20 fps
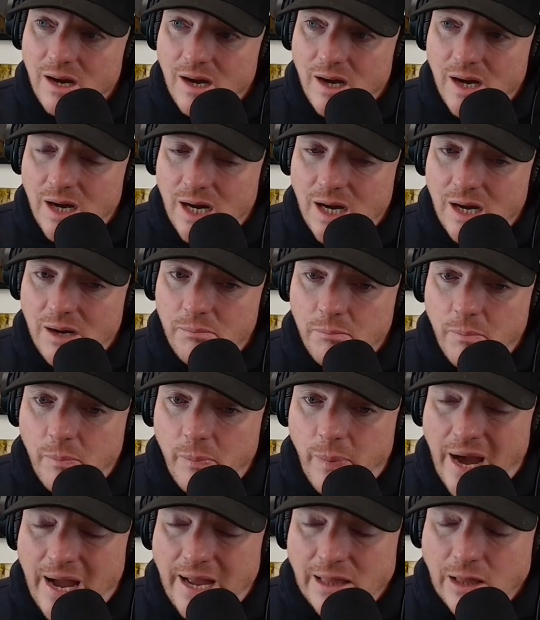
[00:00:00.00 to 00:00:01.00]
Um,
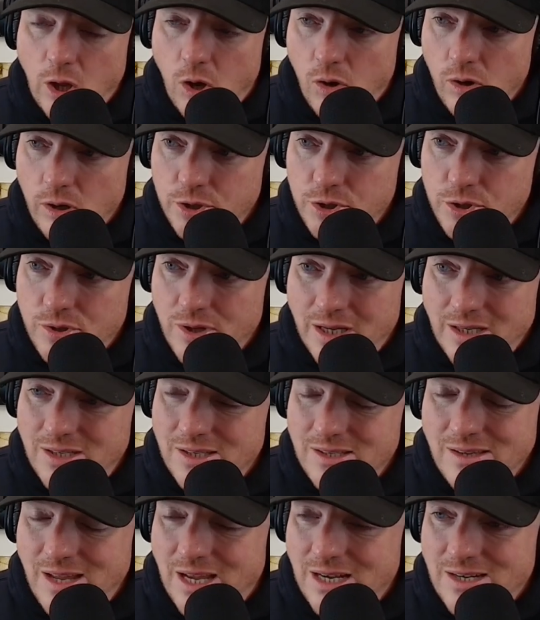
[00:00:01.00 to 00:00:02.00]
by and large, they
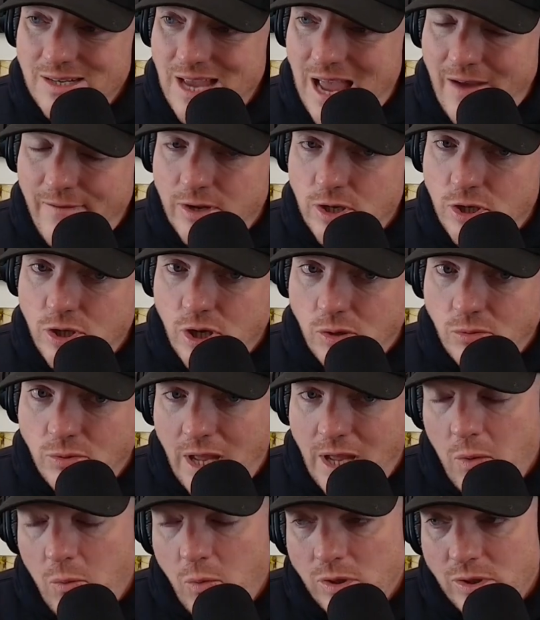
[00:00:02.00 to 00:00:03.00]
just they just haven't
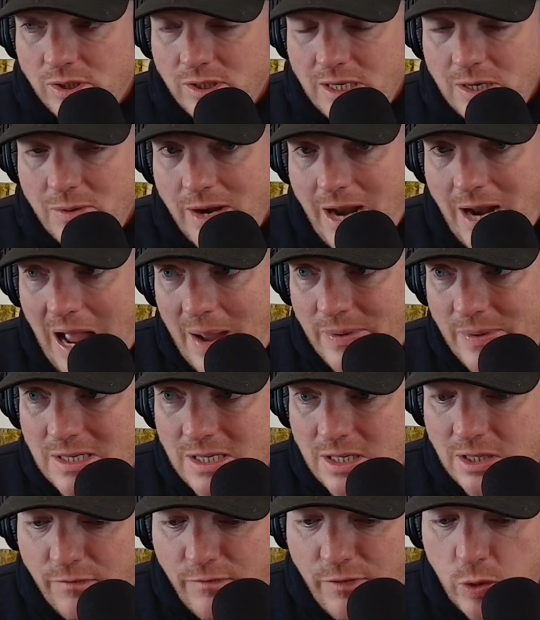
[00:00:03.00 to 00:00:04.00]
shown that. We'll see what
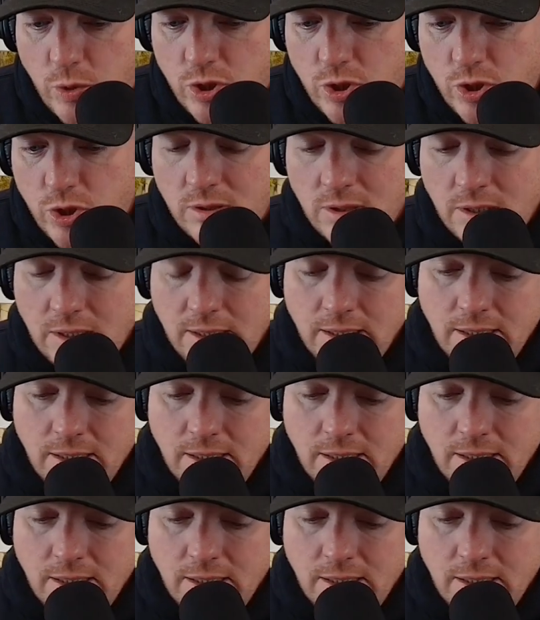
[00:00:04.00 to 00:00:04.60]
happens in the future.